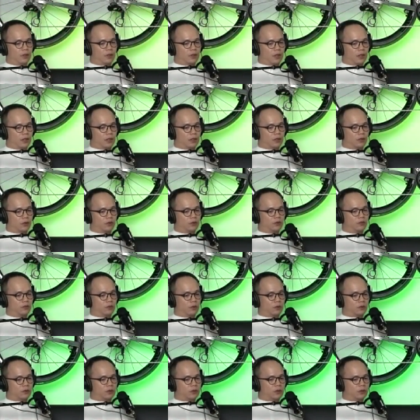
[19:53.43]
uh, the two
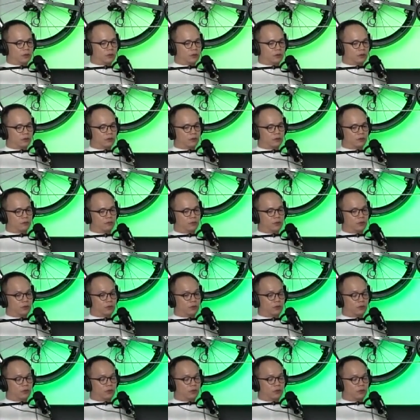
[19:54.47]
rotors which mm.